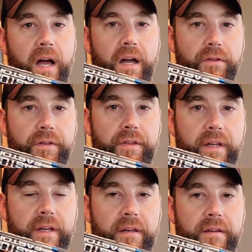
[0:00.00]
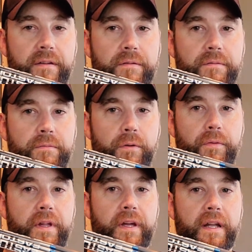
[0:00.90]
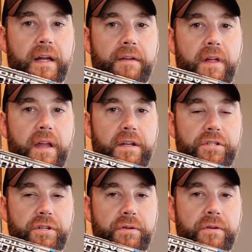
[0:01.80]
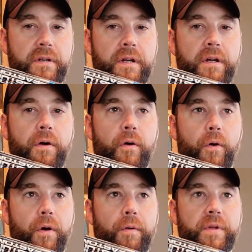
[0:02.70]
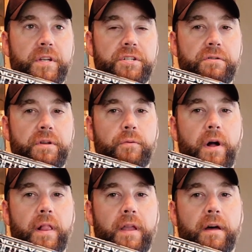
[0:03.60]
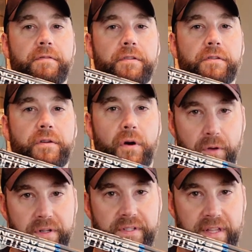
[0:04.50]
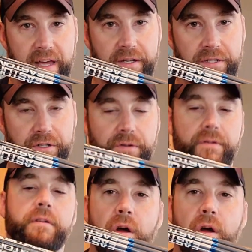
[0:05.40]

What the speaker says: I don't think we're really going to have that issue or be shooting well enough to notice that issue.